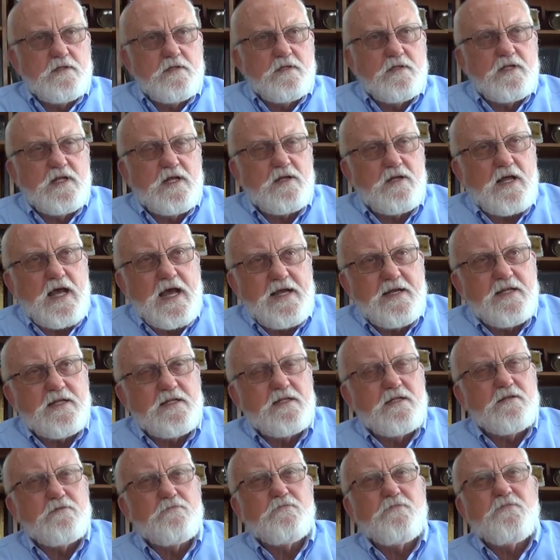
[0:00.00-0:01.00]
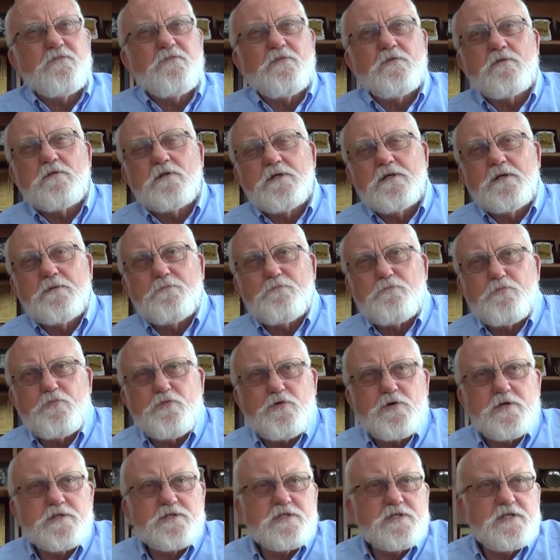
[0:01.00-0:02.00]
that I didn't fully
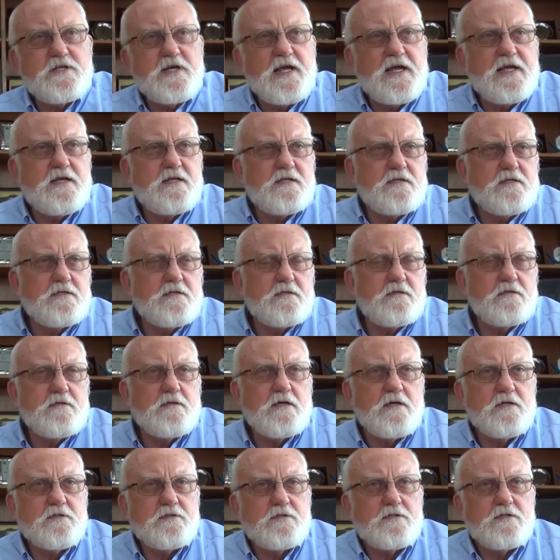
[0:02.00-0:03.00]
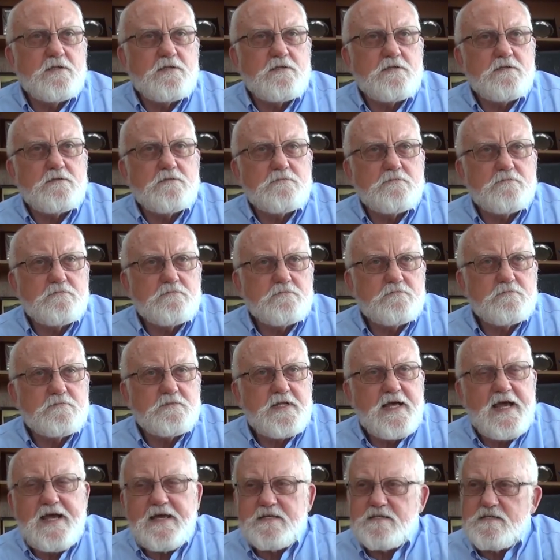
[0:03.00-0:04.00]
appreciate until
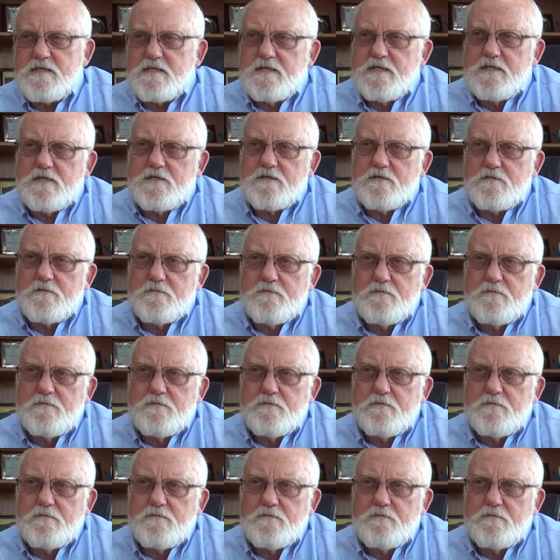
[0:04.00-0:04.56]
last year.